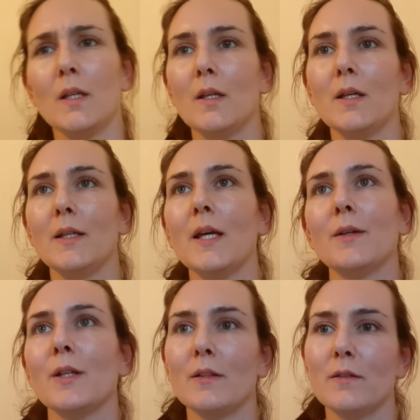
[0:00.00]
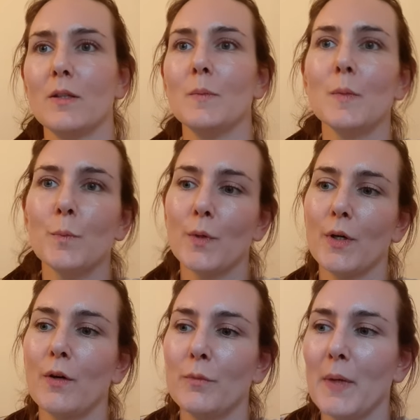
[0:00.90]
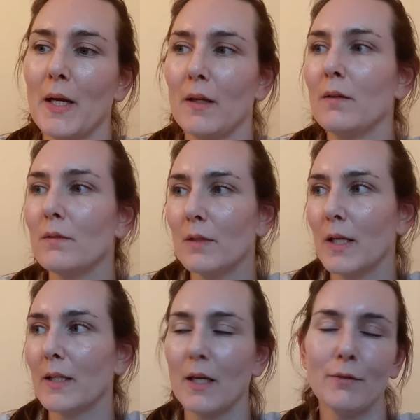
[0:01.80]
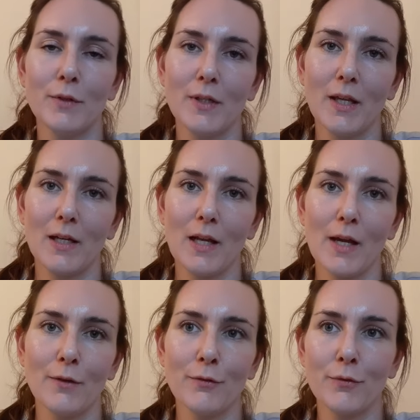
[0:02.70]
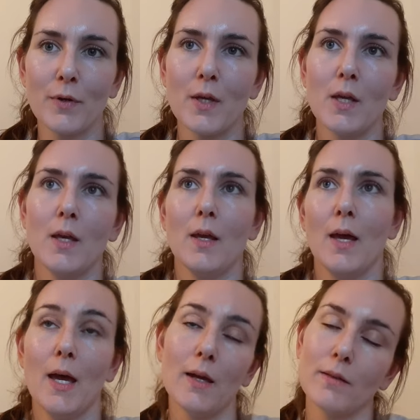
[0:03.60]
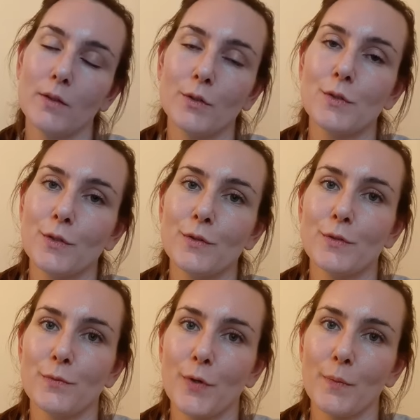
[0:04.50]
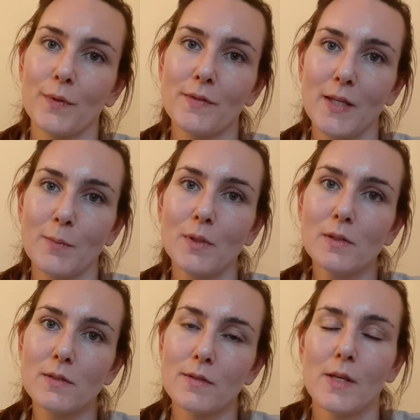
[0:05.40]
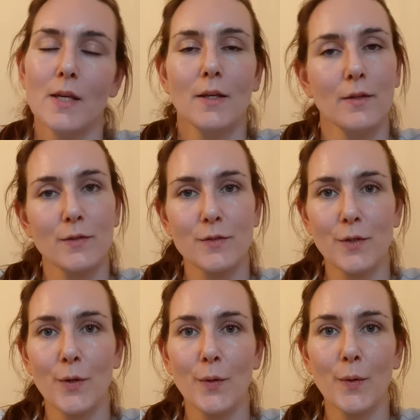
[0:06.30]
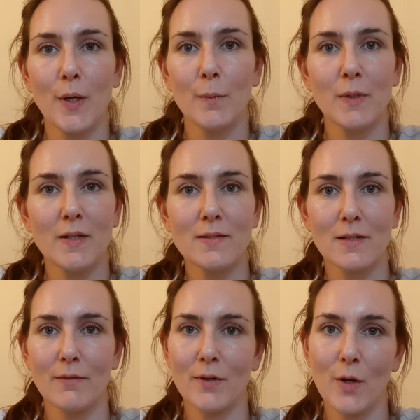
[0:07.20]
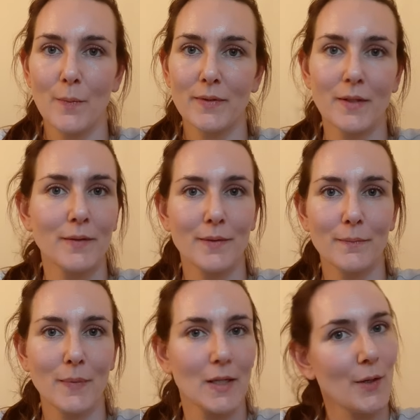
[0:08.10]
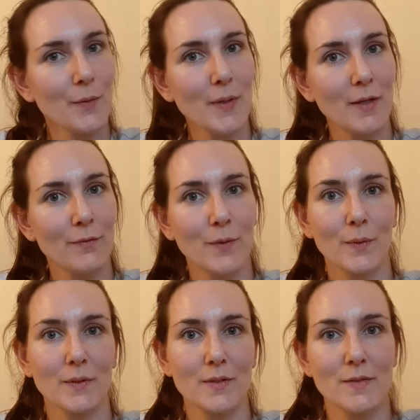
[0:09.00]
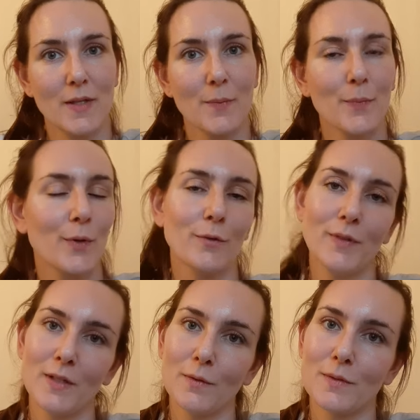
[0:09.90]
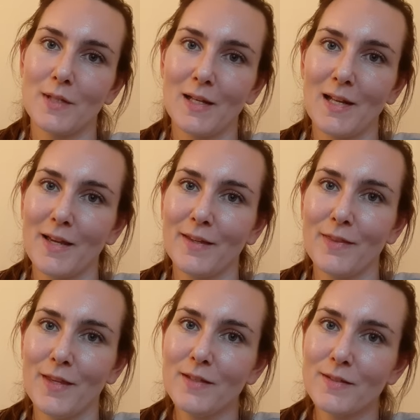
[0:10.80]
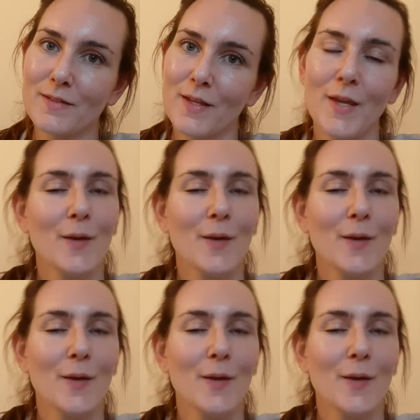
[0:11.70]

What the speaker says: yeah, you get to see a bit more of my like everyday life and not just from the stables. So please leave a comment down below if you want to see more videos like this.